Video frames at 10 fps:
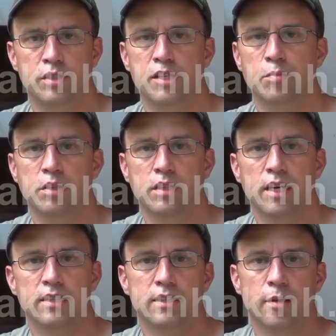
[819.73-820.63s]
assembly
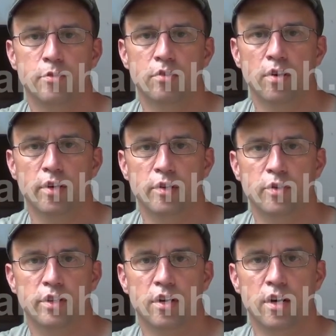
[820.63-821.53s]
line type growing
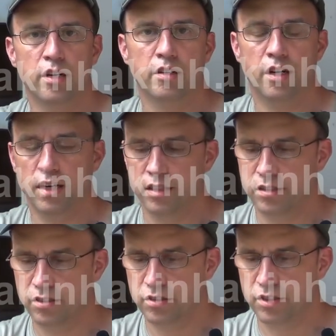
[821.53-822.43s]
with long
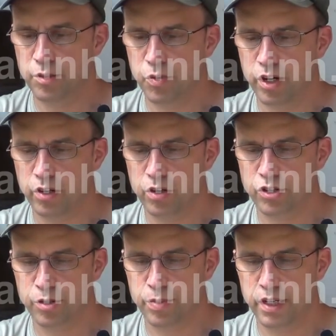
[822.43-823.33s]
deep water
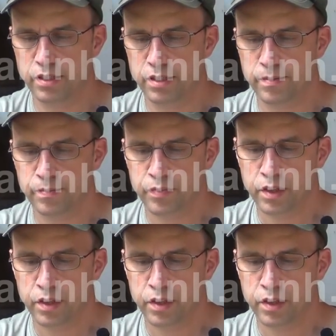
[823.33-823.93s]
culture beds.